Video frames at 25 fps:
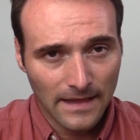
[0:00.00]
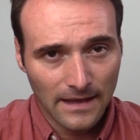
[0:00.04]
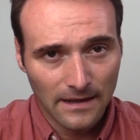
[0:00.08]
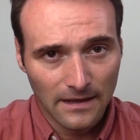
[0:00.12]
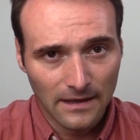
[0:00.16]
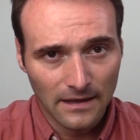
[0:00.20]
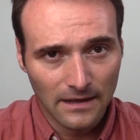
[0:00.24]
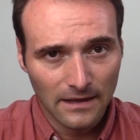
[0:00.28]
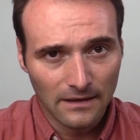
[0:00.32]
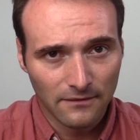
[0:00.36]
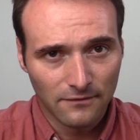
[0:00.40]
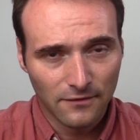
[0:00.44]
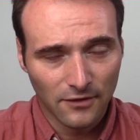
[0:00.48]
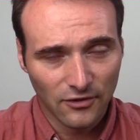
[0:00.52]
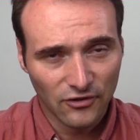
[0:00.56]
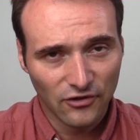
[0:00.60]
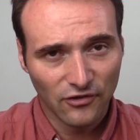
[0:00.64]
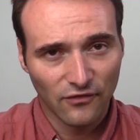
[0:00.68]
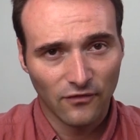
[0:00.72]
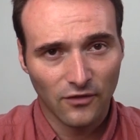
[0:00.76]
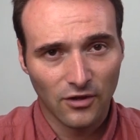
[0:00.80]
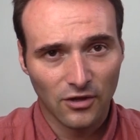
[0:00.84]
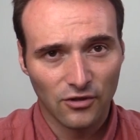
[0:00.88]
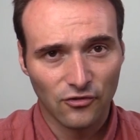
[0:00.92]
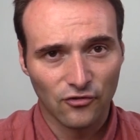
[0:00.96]
Uh, first
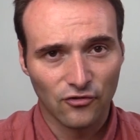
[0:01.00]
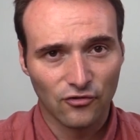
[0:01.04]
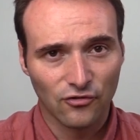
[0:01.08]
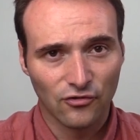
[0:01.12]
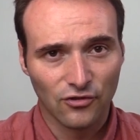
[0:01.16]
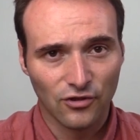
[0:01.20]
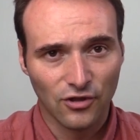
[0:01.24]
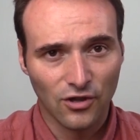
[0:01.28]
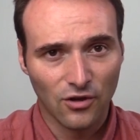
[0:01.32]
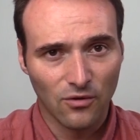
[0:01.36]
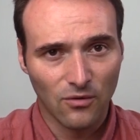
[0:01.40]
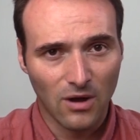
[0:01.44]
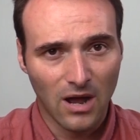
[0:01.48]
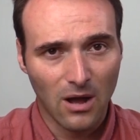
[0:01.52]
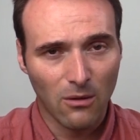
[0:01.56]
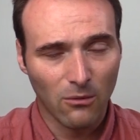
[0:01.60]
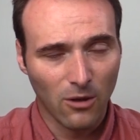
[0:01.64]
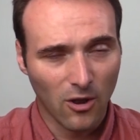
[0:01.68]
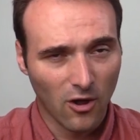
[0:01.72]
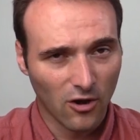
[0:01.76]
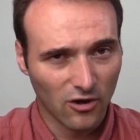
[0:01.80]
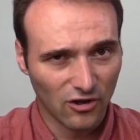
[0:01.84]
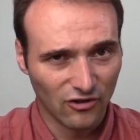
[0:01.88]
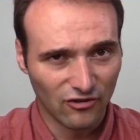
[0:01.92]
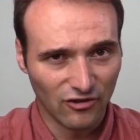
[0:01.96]
of all, you should know how
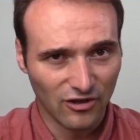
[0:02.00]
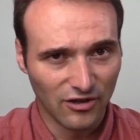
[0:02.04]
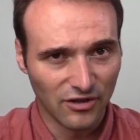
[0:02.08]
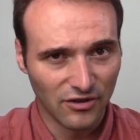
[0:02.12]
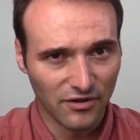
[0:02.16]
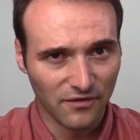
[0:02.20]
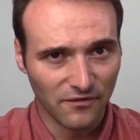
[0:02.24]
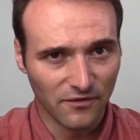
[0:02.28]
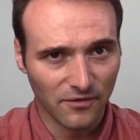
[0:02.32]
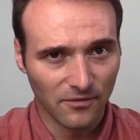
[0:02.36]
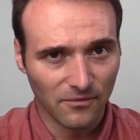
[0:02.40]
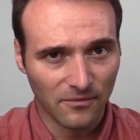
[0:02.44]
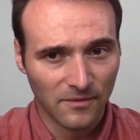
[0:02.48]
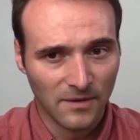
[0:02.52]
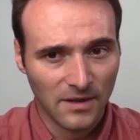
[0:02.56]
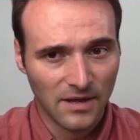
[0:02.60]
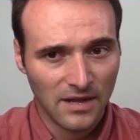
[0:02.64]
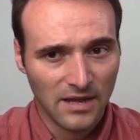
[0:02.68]
long is the interview.